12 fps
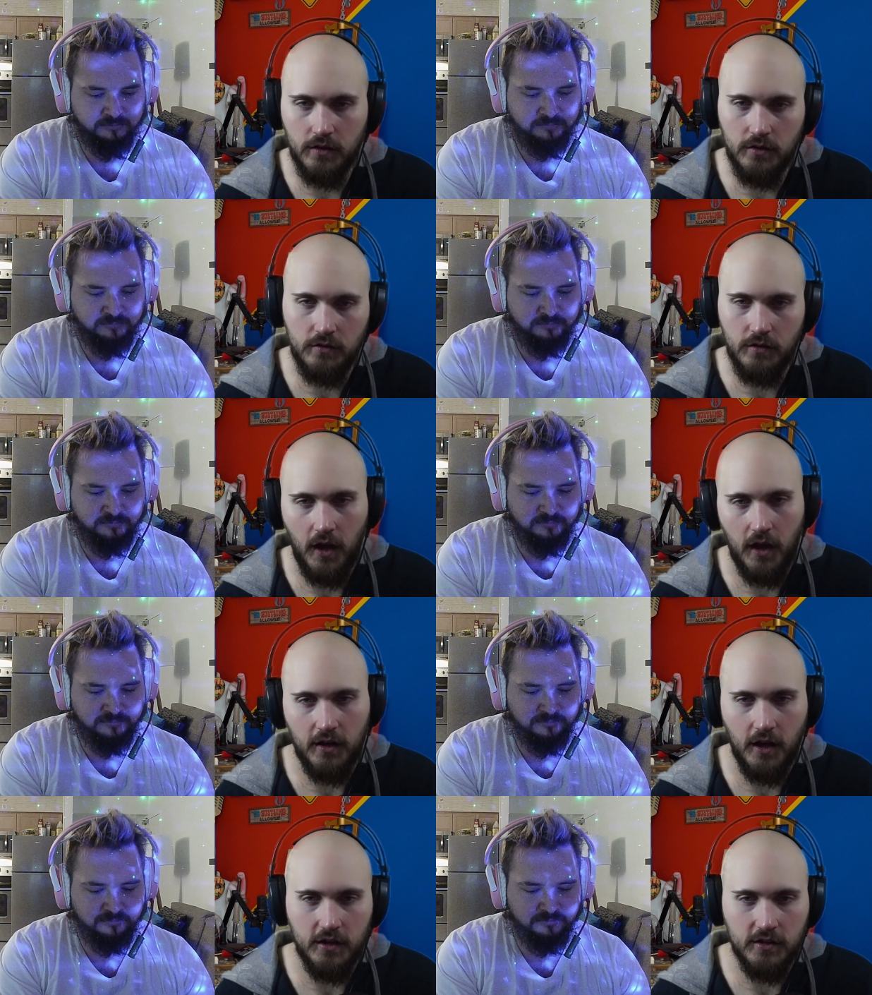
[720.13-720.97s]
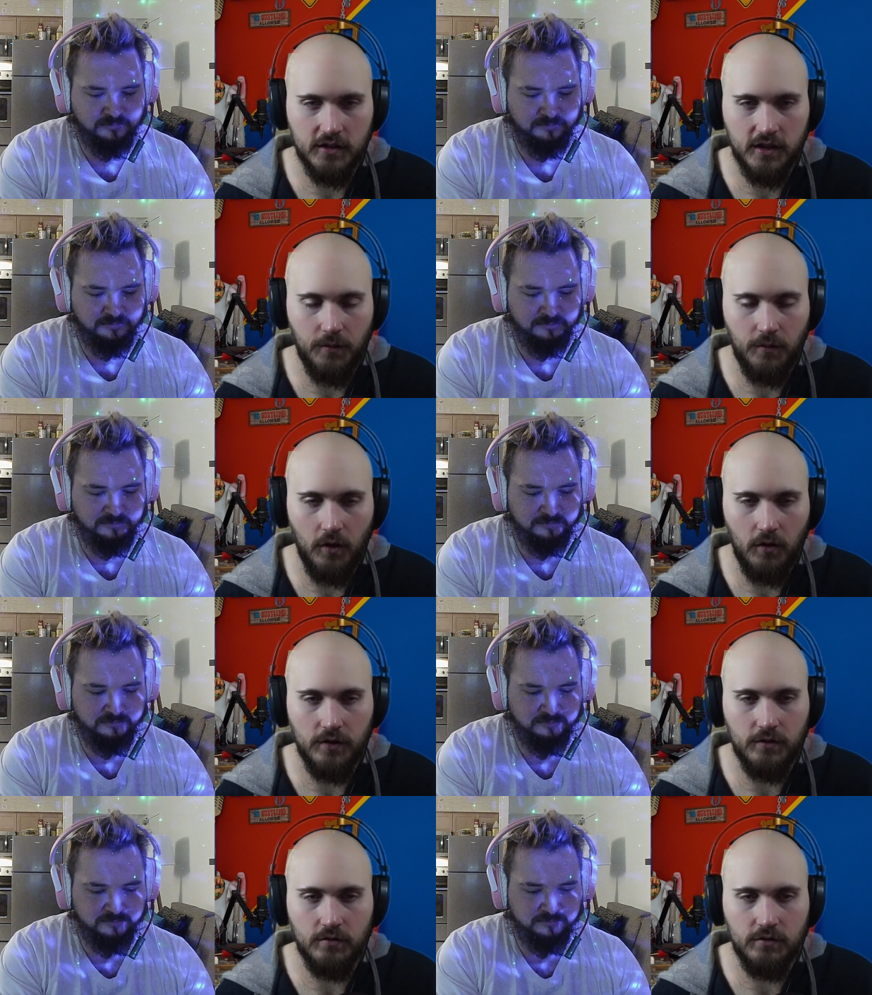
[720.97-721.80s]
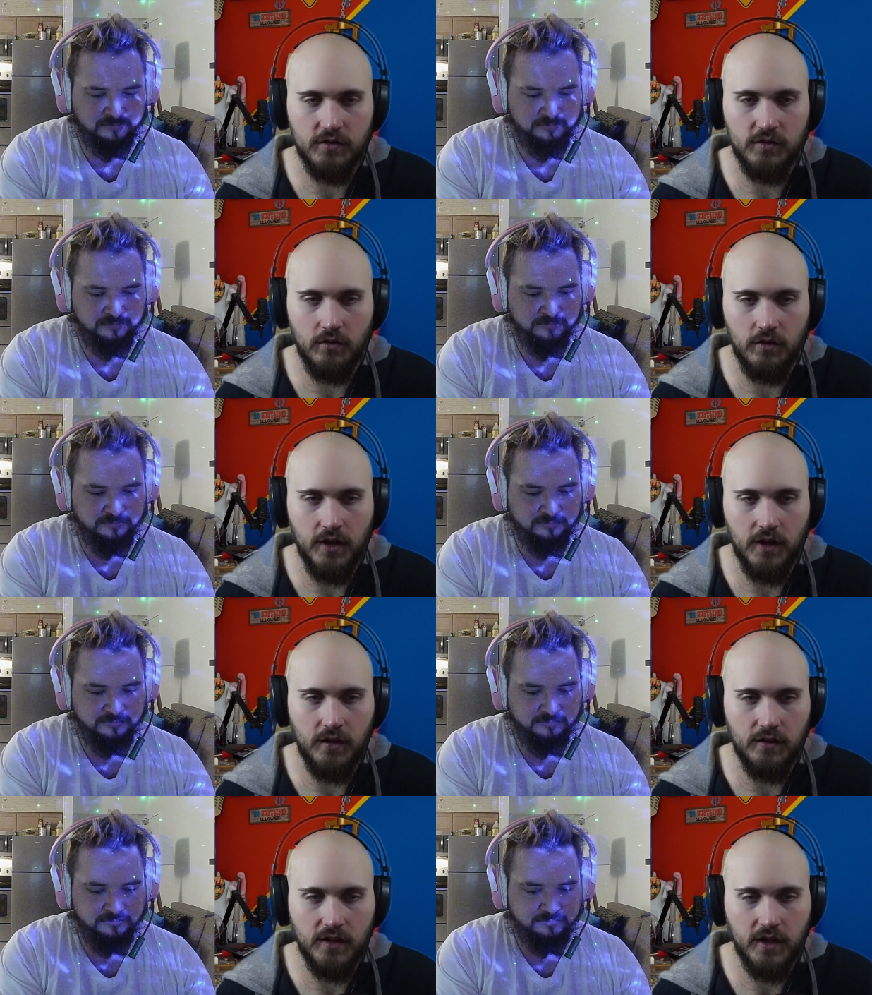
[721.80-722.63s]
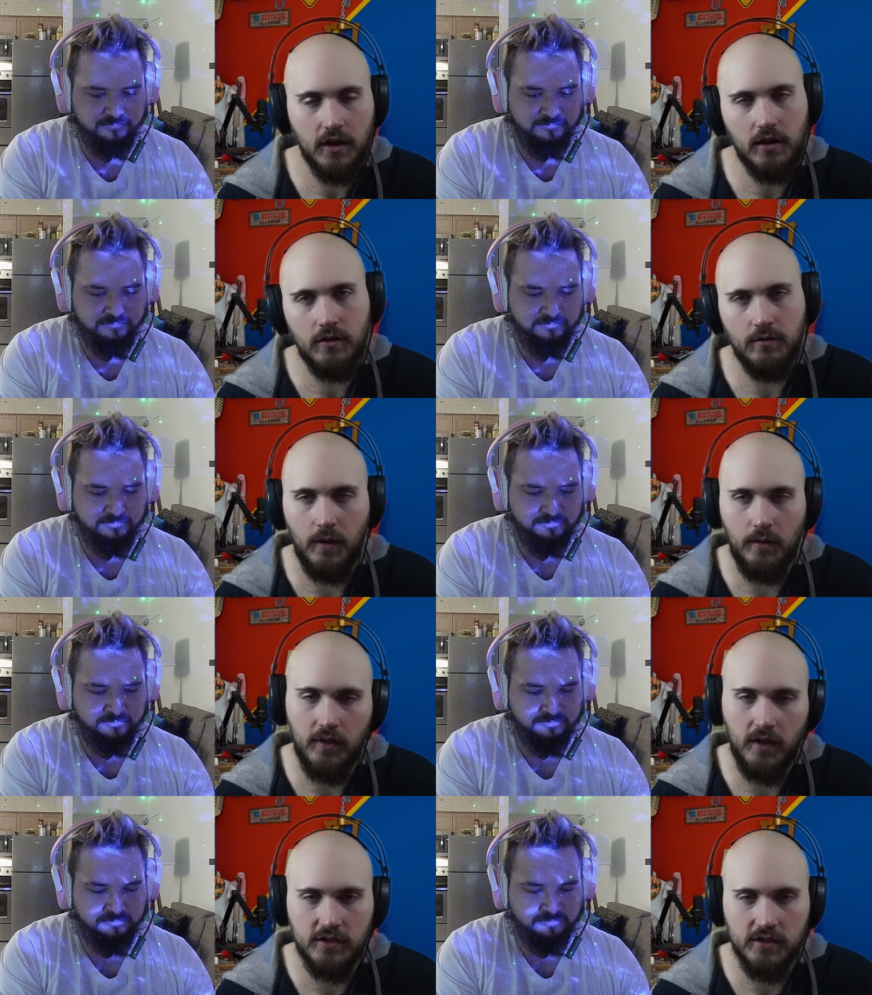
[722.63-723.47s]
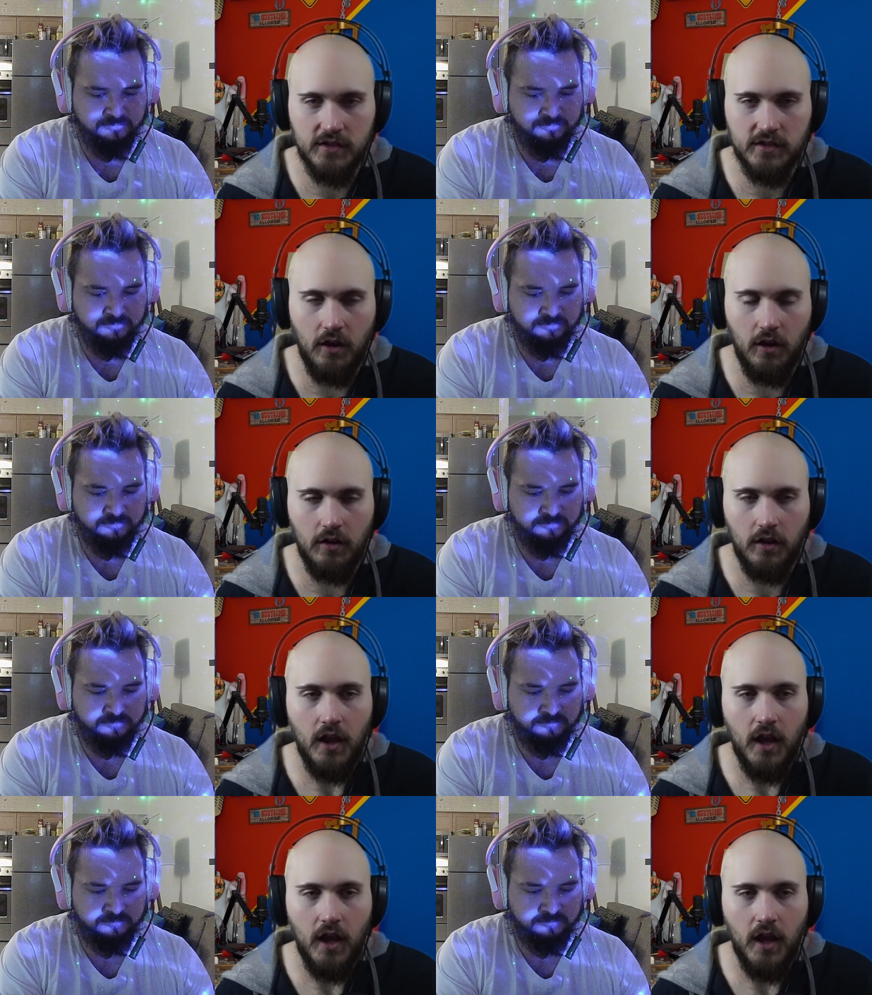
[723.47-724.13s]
Speaker 1: do that, and I just kept going through the story, and I was like, oh, maybe that's just the all.